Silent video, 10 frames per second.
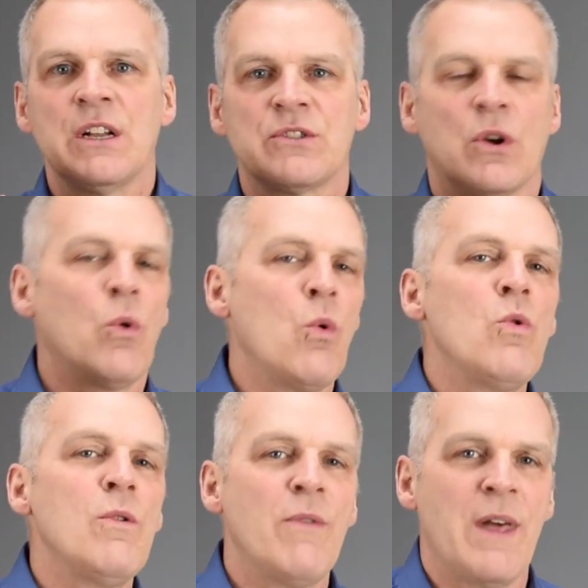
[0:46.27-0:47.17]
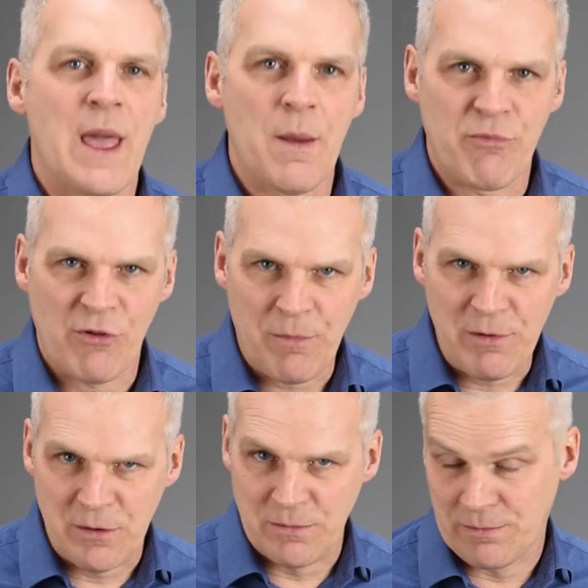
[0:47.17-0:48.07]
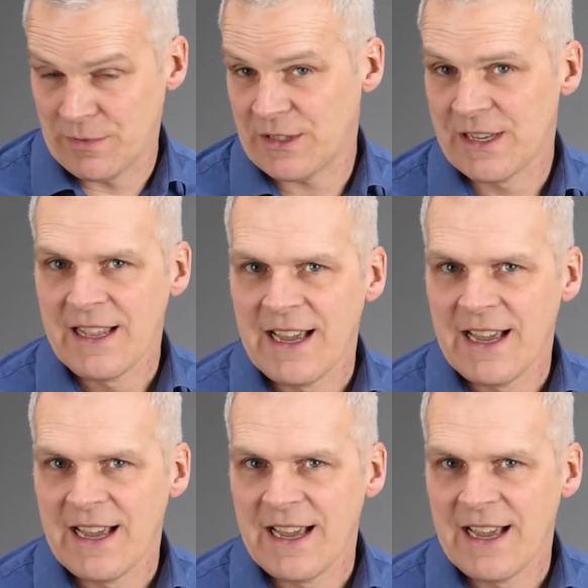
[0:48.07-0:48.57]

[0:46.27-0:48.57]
to all of their problems.